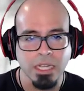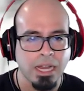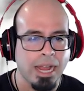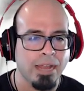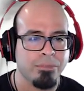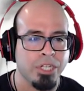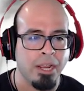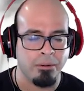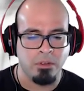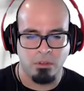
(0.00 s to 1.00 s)
Hi, I'm
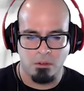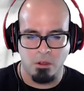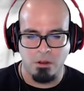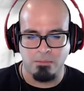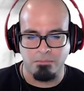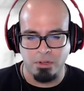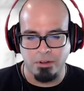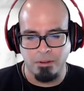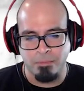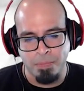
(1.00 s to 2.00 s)
Jane. Hey, I'm
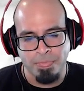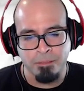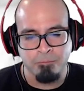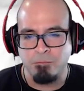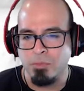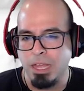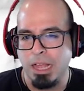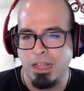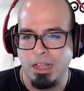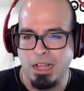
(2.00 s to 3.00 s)
Buddy.
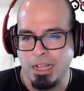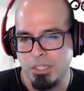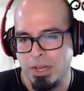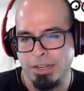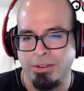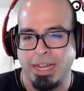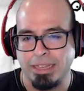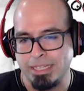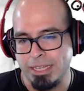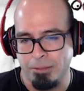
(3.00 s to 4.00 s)
So how do you like
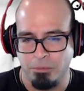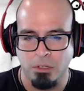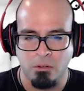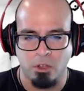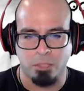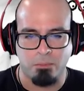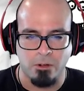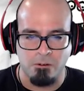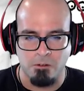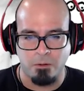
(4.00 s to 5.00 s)
this game? It's
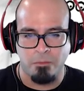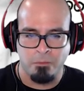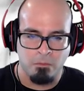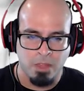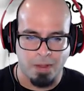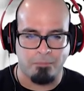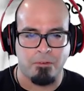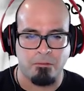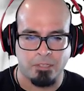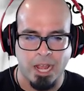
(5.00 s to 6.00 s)
pretty good. I
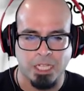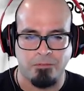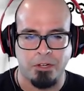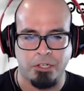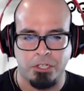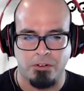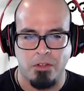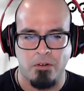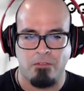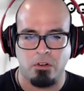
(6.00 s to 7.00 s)
prefer the science fiction
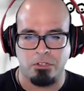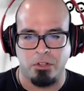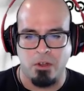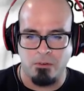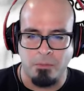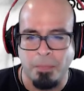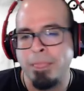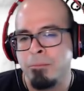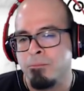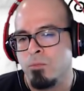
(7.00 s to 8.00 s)
version though.
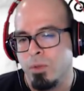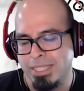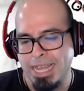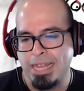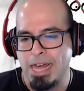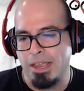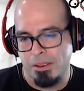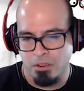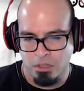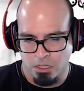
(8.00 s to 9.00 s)
What's that like?
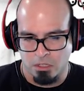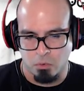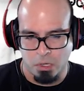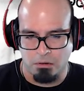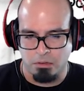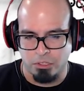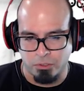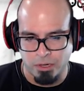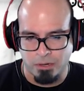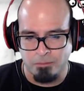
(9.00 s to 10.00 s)
It's real
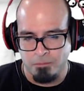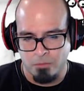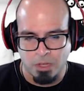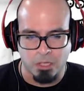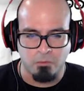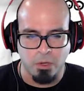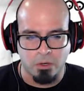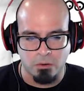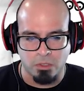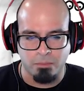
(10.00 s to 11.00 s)
interesting. It has
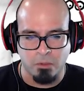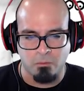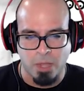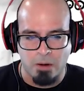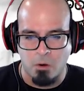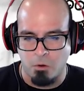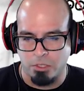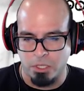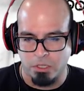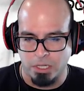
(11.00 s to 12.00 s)
vehicles that move without
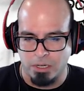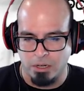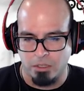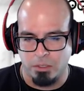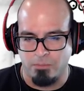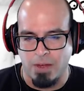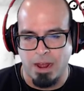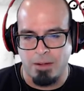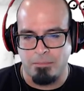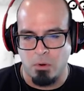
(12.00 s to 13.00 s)
horses and guns that
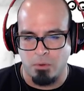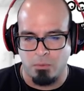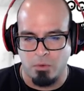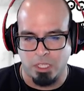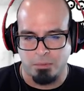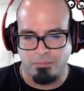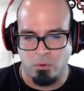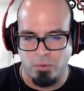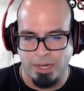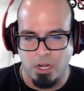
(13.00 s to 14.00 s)
fire more than once before
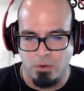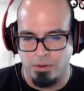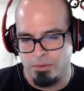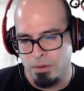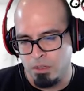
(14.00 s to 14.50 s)
reloading.